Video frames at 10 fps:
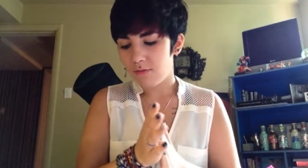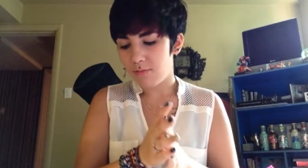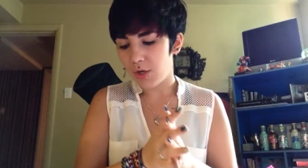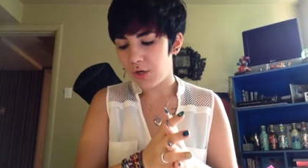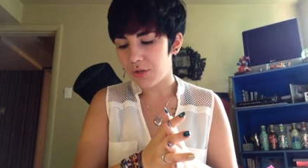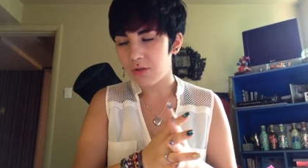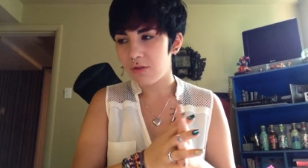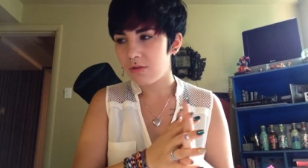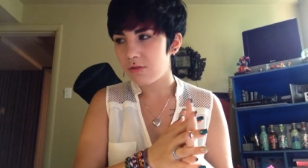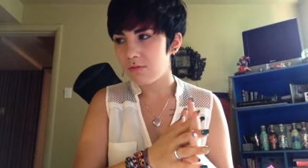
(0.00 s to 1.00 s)
but
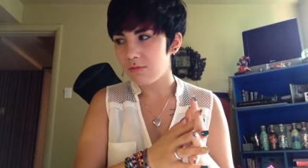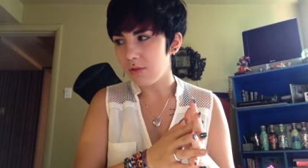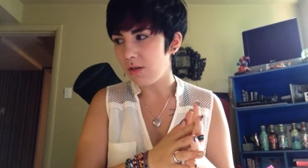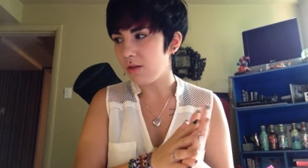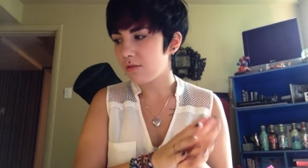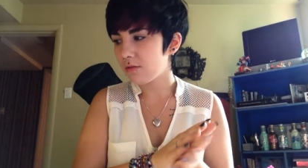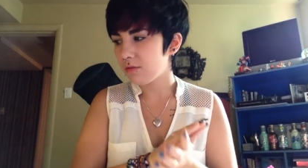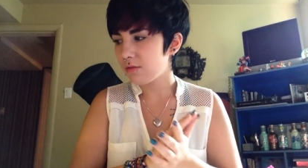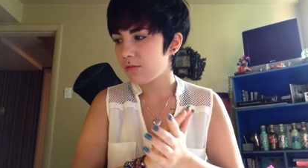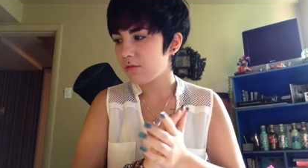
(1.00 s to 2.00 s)

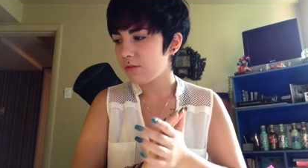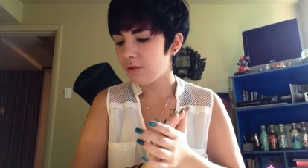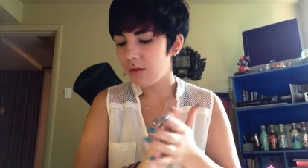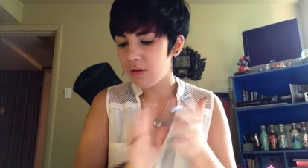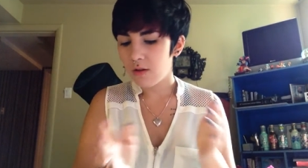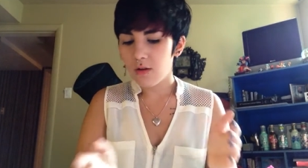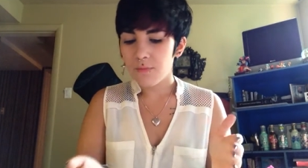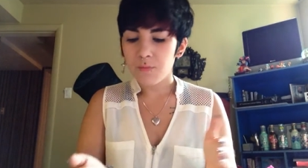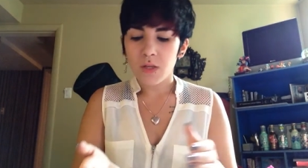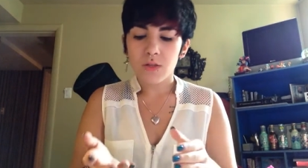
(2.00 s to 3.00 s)
yes.
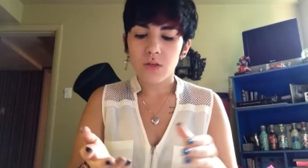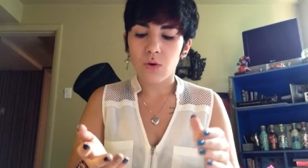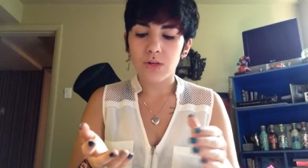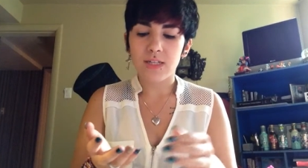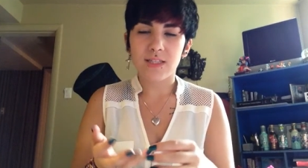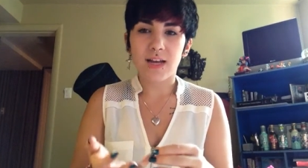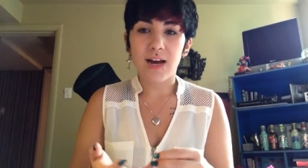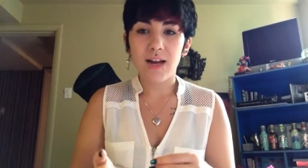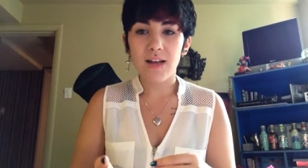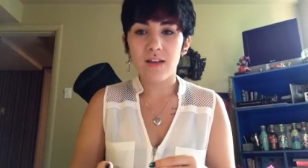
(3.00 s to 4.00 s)
So this
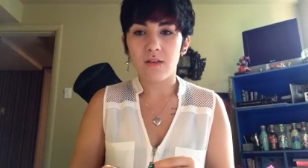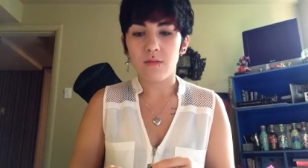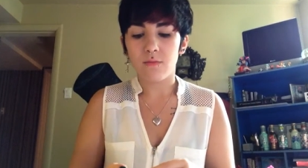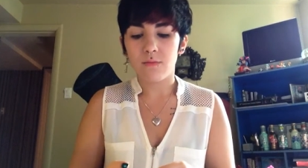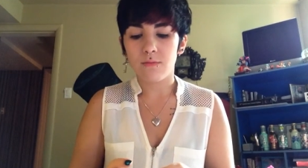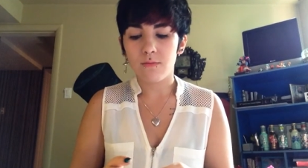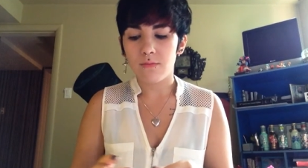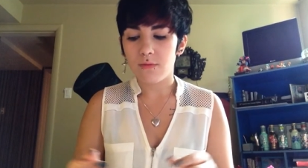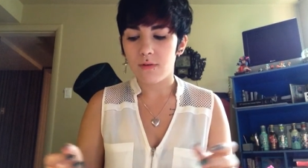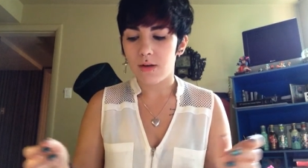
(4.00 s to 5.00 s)
time
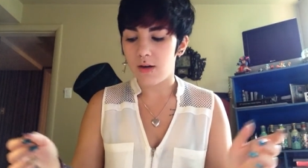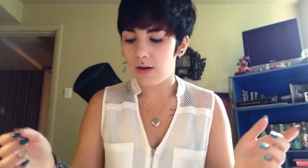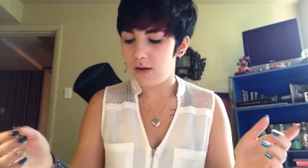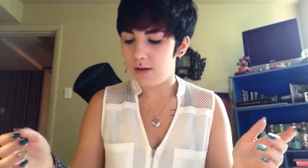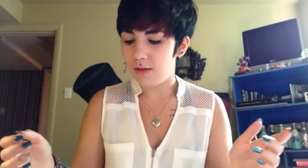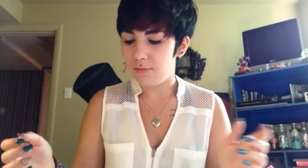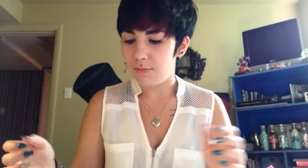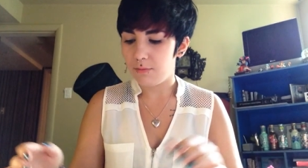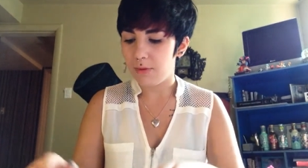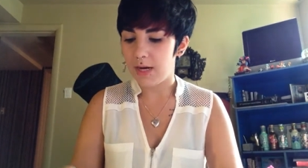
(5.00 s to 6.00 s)
I'm
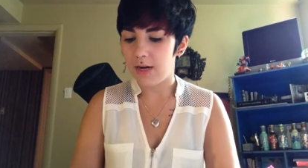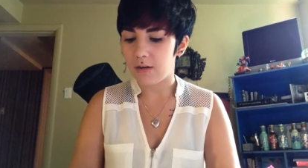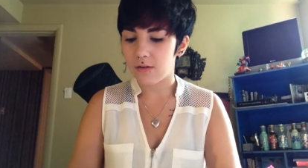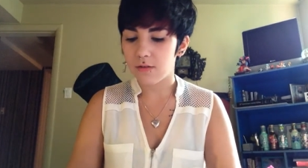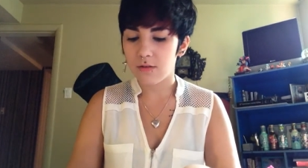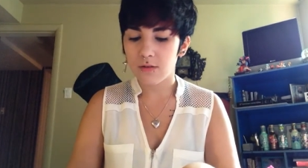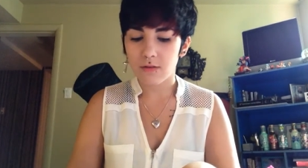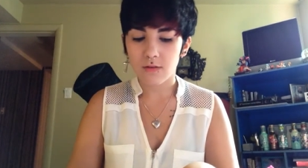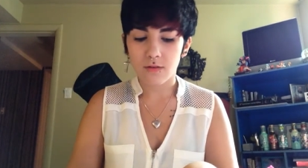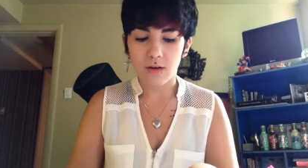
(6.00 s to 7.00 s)
back.
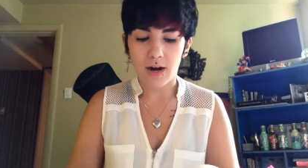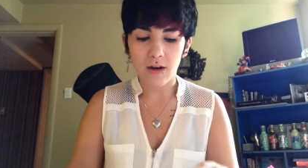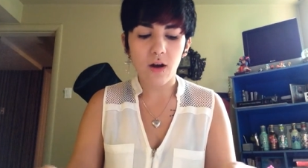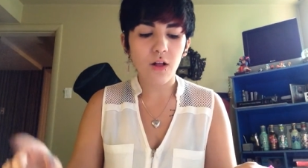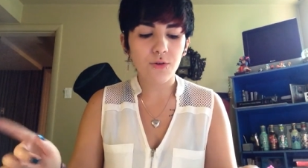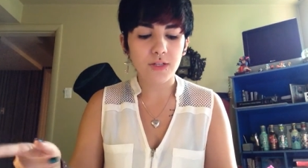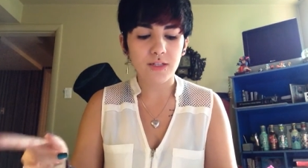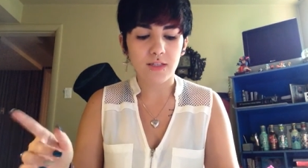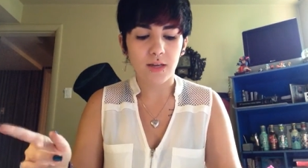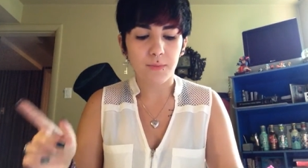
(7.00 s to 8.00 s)
I already
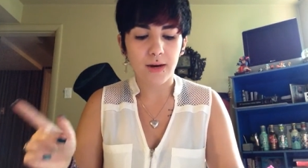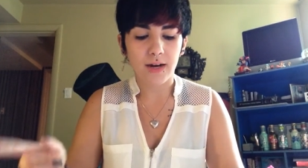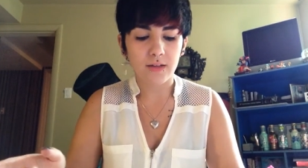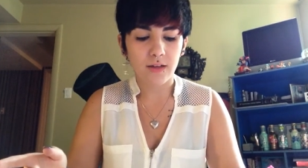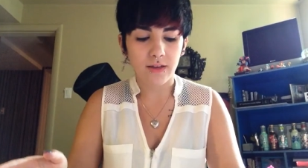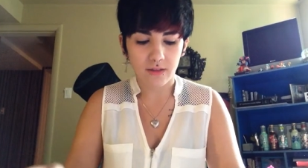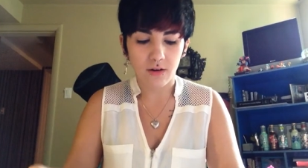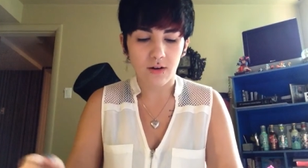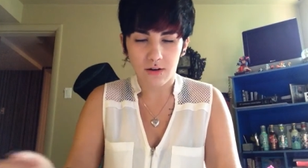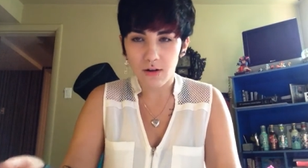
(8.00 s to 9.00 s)
say back, and
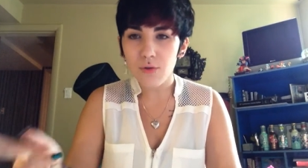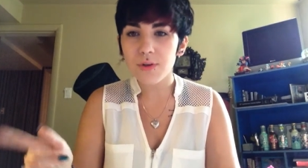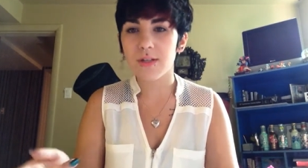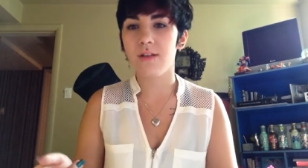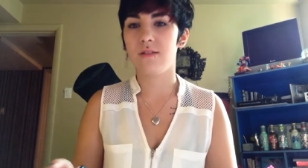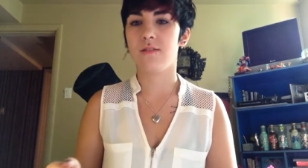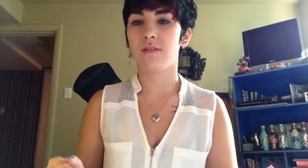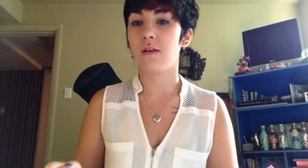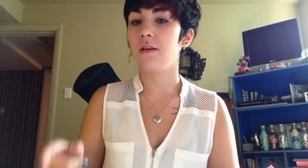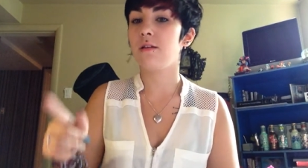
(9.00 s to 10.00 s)
I already
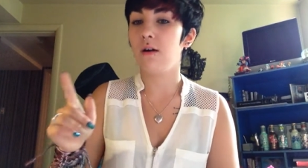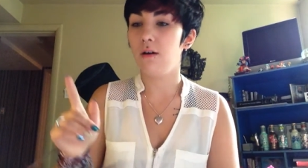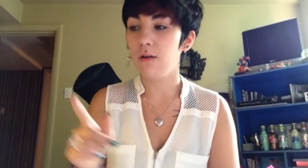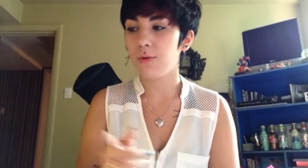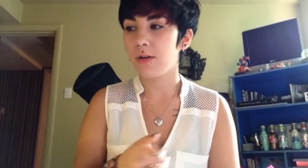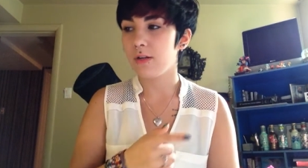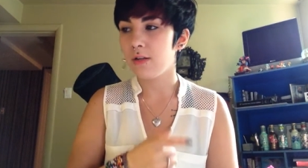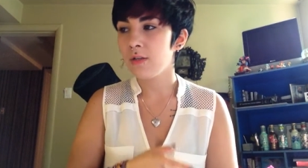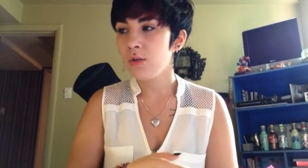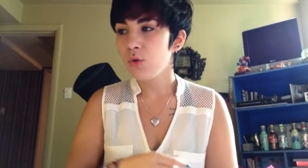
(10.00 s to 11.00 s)
say already.
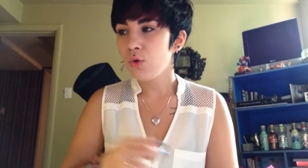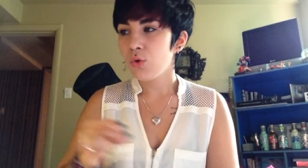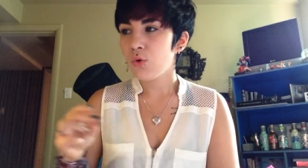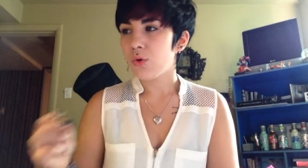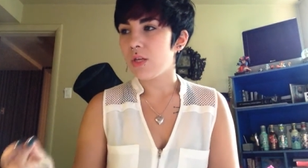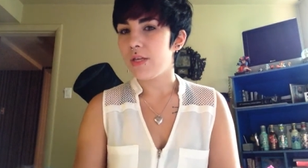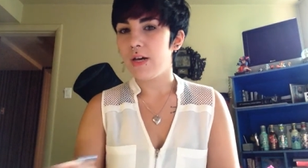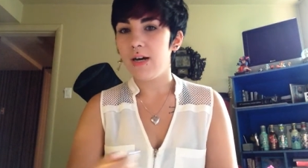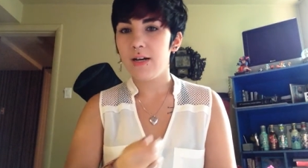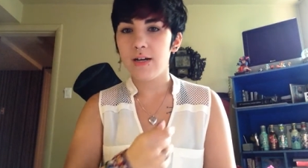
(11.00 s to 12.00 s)

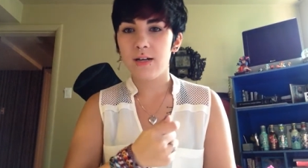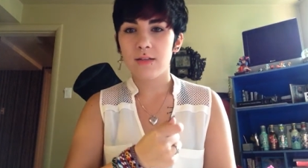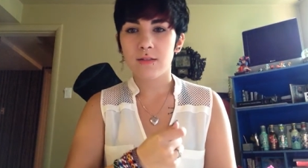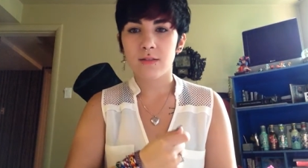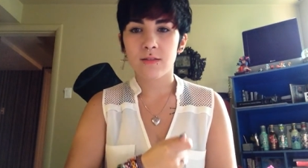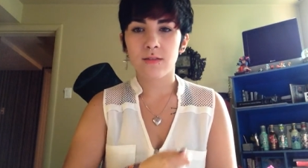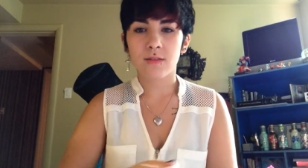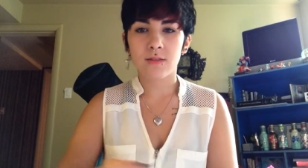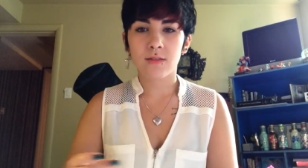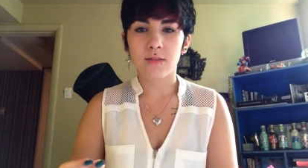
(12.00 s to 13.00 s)

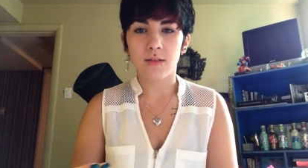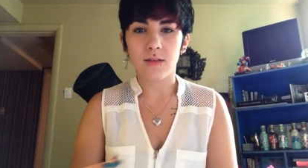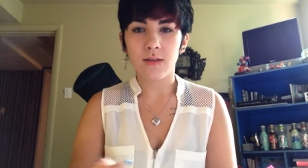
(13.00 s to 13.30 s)
Yes.